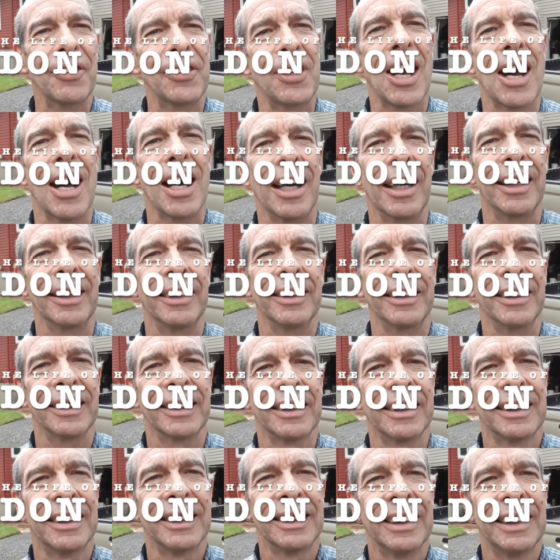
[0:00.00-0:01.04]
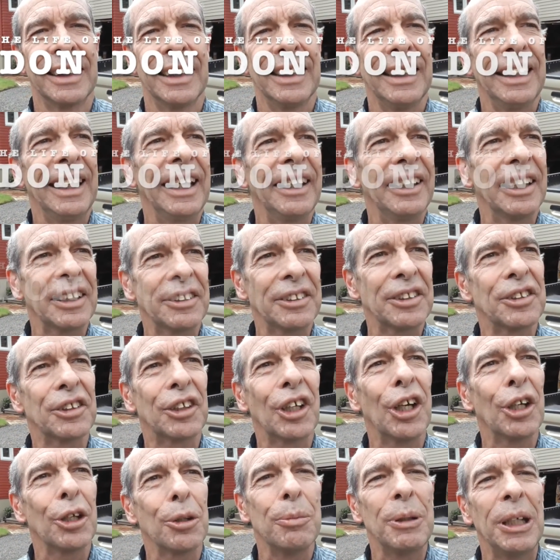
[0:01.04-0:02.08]
Don. And this is
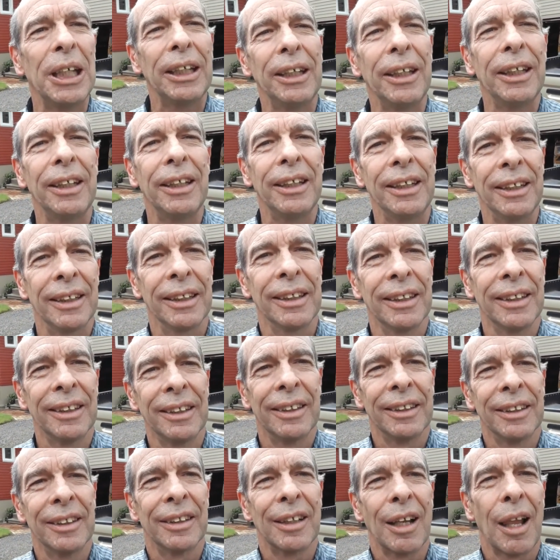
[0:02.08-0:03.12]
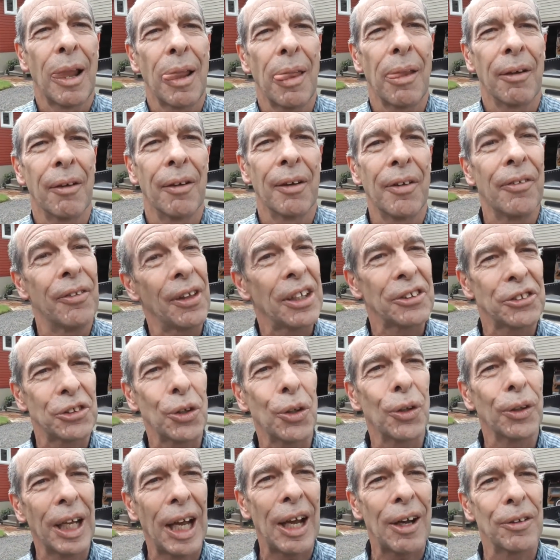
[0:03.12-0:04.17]
going to be This
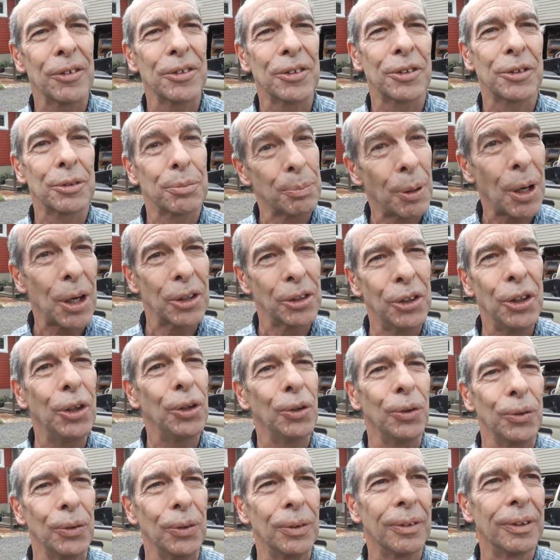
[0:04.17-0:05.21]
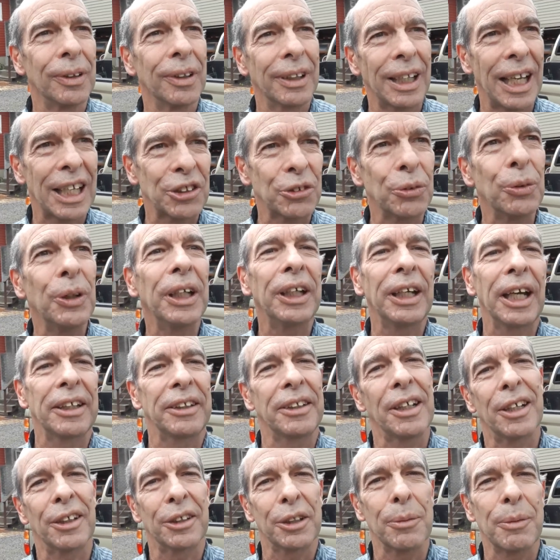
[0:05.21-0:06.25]
Old House Part 2. Last week I
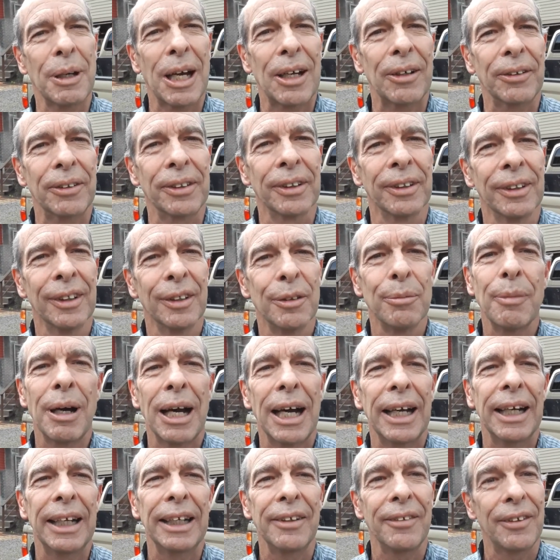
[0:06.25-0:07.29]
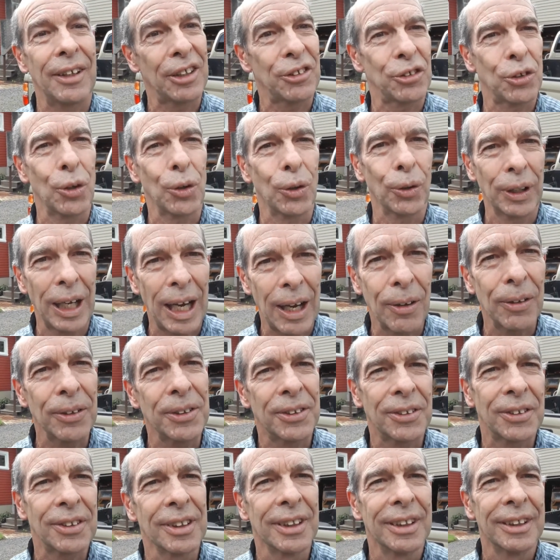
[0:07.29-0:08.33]
talked about my This Old
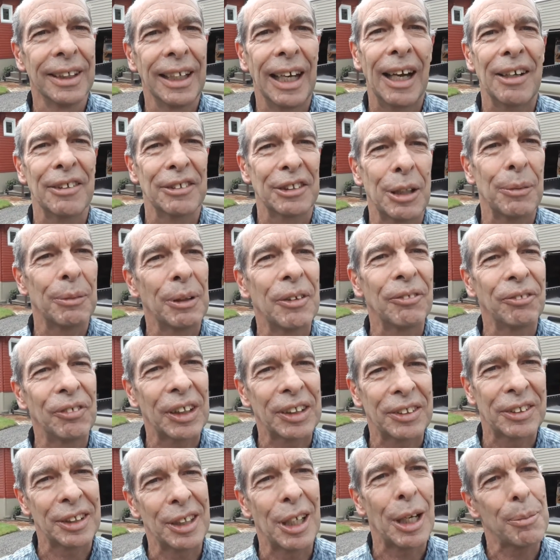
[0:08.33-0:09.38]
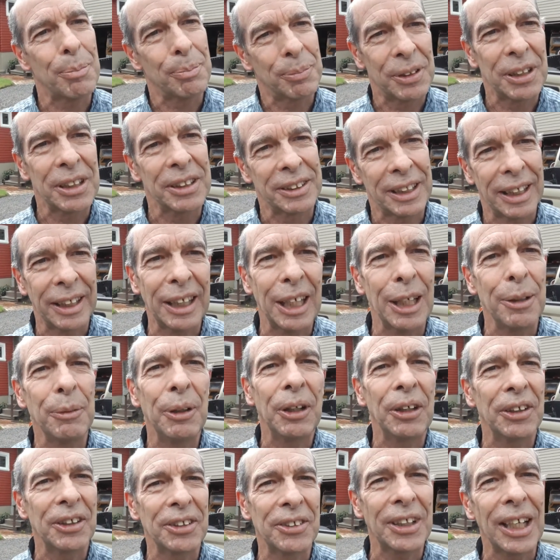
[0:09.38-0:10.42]
House I've been fixing up since I came here
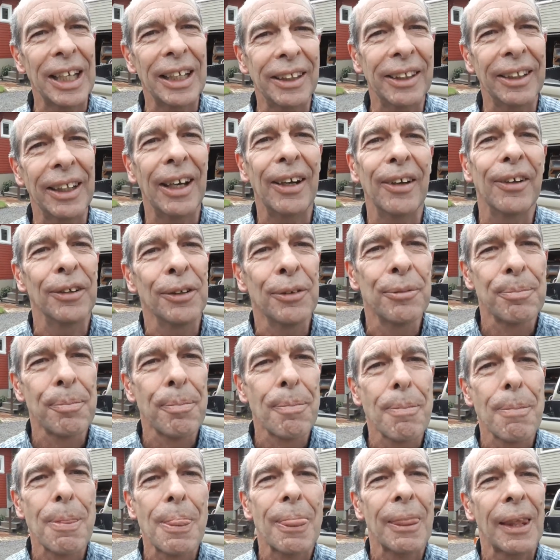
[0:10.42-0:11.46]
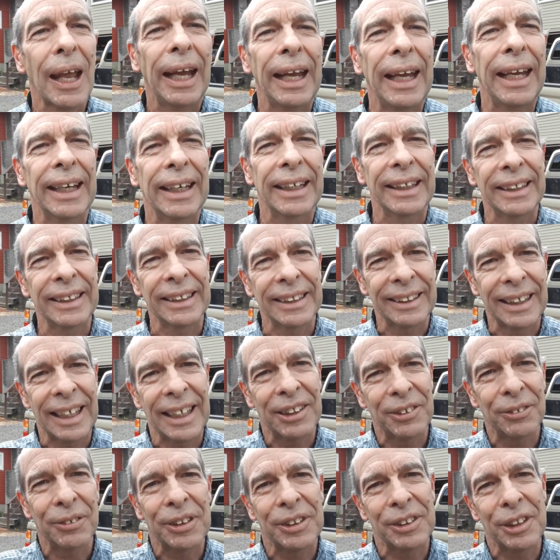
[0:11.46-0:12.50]
to St. Clair. And that's
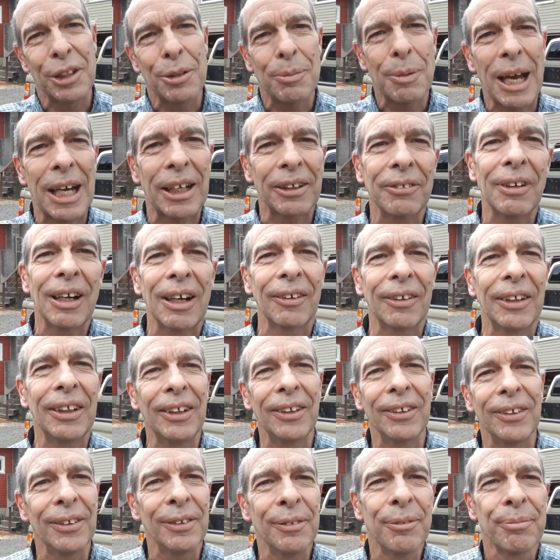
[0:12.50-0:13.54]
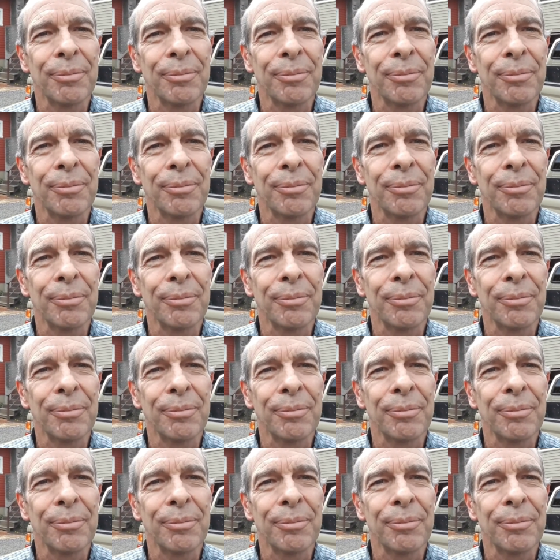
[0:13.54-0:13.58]
what's in the background here.